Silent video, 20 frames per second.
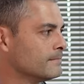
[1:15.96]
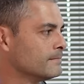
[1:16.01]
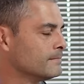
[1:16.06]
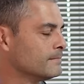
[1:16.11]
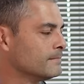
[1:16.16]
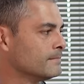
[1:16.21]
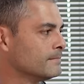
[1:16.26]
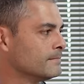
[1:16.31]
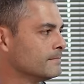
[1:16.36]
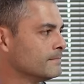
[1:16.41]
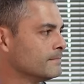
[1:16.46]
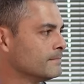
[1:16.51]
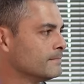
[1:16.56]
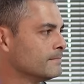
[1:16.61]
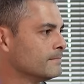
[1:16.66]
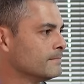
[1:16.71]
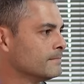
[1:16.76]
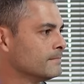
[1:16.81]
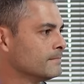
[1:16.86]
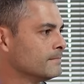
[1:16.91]

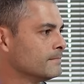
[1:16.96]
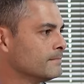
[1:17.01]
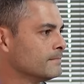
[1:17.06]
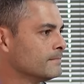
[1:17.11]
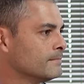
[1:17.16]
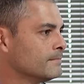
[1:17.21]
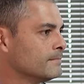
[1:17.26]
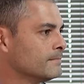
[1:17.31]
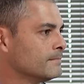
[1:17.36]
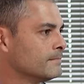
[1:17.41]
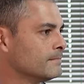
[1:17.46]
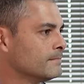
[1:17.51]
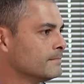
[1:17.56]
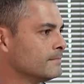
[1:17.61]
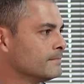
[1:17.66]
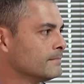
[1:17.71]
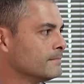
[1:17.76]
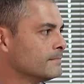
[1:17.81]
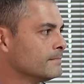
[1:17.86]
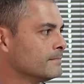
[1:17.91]

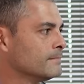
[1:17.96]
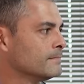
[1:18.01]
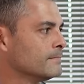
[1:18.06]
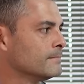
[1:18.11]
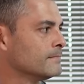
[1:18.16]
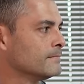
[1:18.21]
[no speech]